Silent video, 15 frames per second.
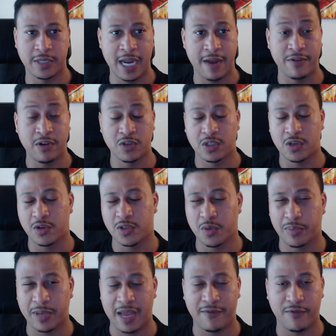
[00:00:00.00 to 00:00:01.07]
You have new social
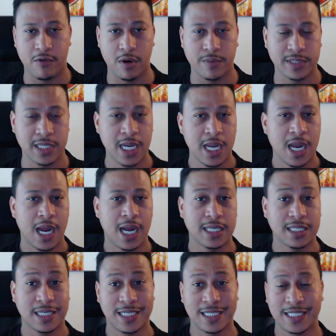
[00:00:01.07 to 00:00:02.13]
platforms
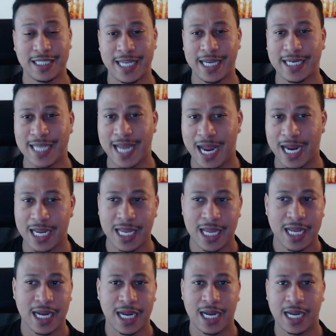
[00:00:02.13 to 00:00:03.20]
such as TikTok.
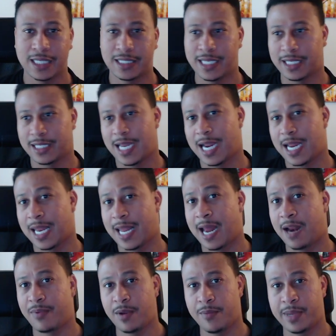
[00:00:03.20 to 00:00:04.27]
TikTok, a
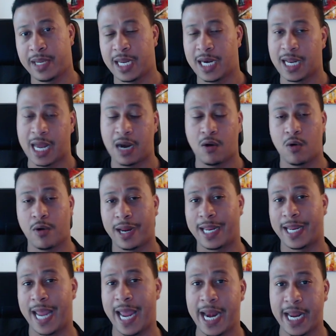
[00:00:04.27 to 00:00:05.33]
lot of people have been getting a lot of
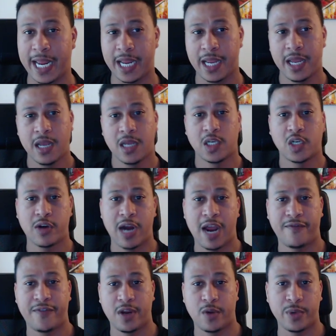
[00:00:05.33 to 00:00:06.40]
organic
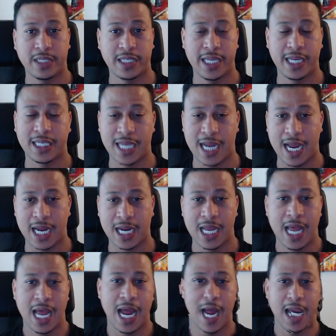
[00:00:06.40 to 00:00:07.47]
traffic with TikTok,
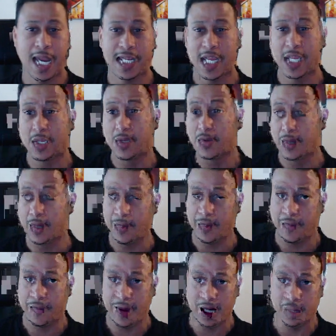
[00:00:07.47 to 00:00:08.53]
like they used to
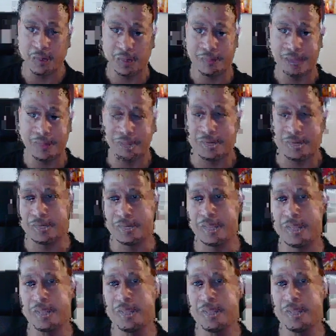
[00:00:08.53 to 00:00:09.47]
with Facebook back in the day.